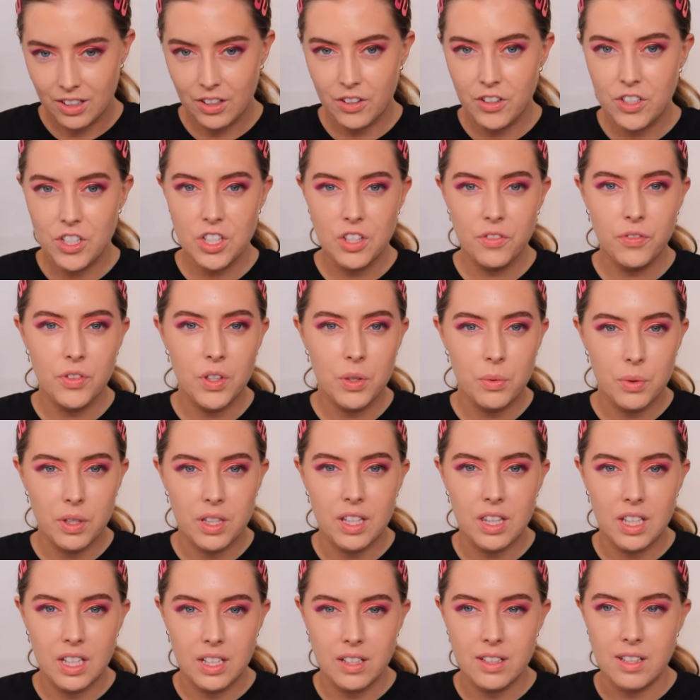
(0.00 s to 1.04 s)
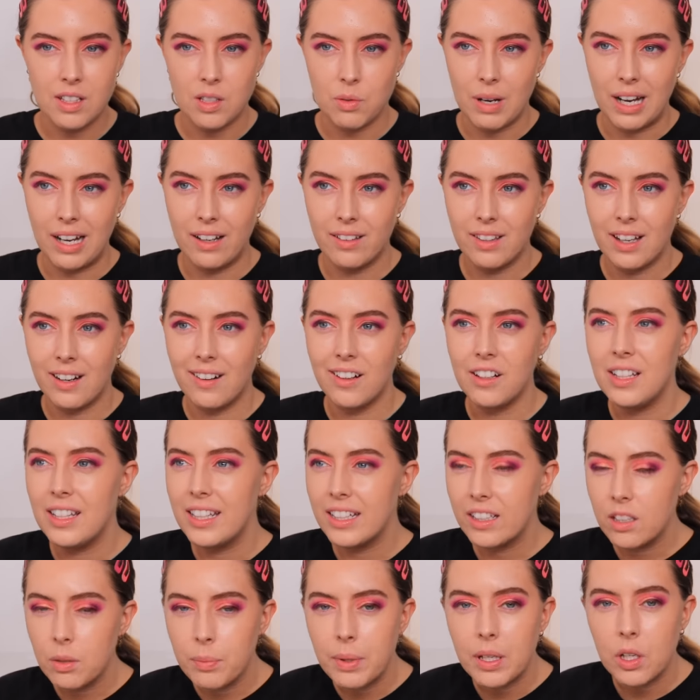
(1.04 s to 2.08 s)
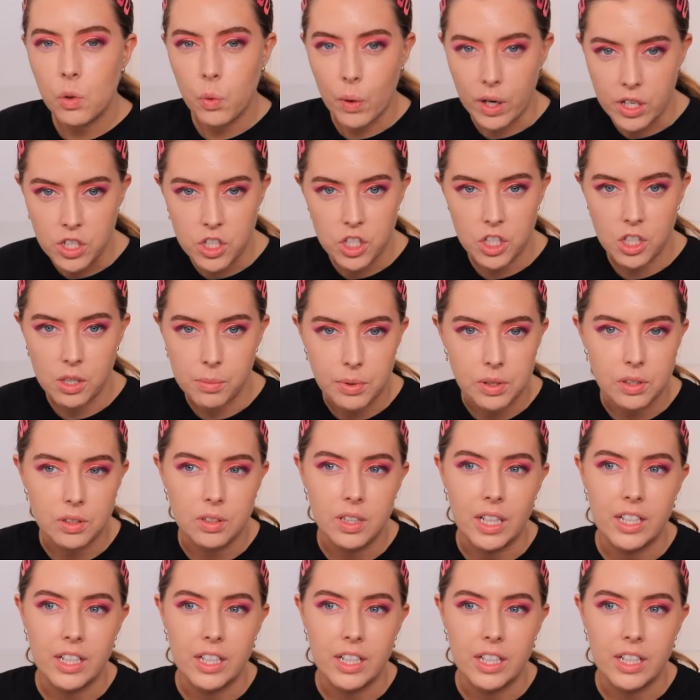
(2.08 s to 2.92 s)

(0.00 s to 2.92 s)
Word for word: There are just a few other things as well that are a little bit questionable.